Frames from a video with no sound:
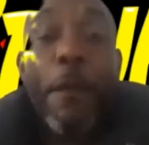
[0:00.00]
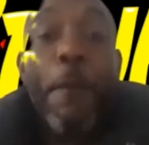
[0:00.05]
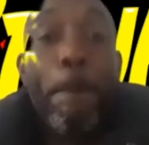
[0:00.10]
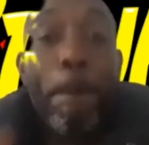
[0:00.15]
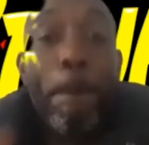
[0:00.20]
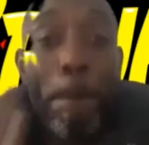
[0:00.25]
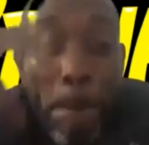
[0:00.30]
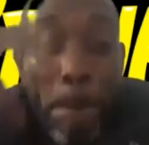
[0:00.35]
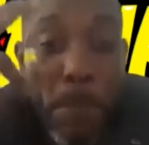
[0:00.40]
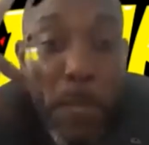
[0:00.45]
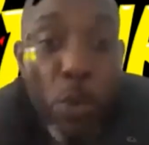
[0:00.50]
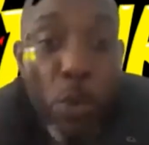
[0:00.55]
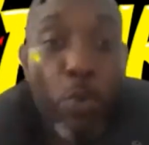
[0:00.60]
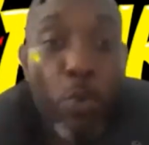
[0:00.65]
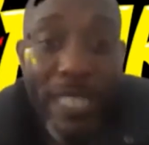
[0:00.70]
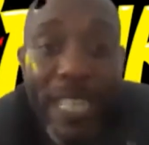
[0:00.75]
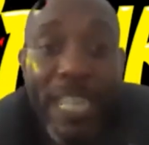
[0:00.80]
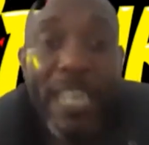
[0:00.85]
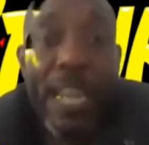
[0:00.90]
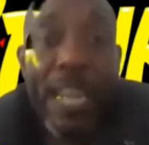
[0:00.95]

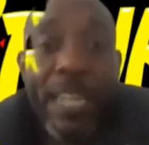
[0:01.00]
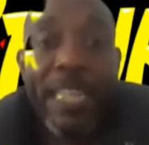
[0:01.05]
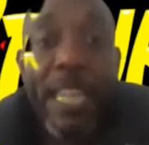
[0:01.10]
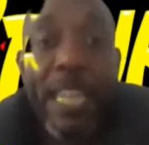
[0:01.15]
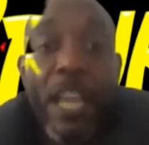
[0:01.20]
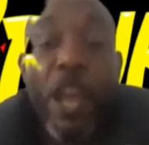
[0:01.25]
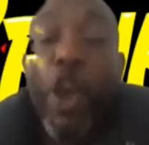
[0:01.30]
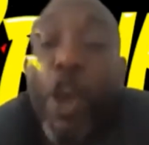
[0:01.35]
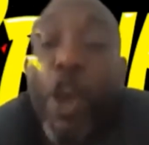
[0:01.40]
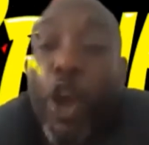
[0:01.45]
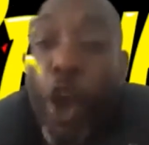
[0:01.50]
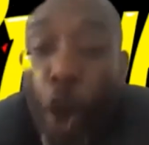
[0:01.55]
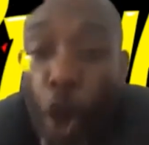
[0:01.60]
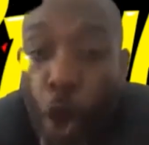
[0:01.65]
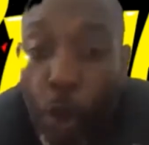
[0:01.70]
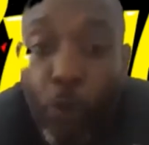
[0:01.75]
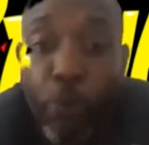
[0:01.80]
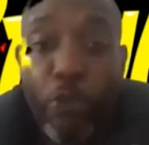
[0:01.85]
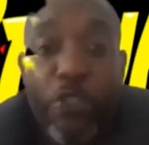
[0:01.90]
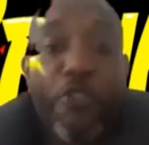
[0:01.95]
Musically,
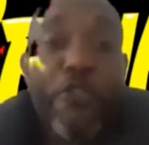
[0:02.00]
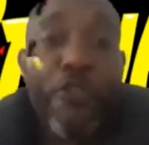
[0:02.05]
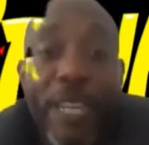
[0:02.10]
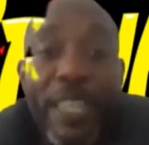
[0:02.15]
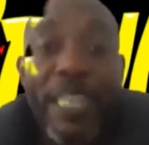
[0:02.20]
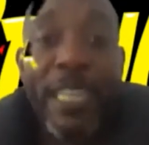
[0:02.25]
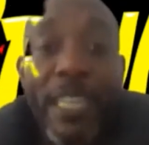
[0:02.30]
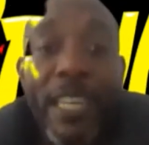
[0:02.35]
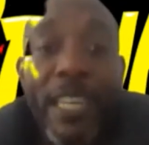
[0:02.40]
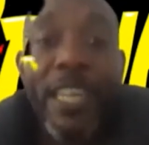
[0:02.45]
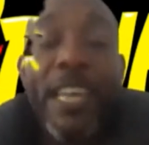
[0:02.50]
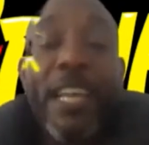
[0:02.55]
culturally,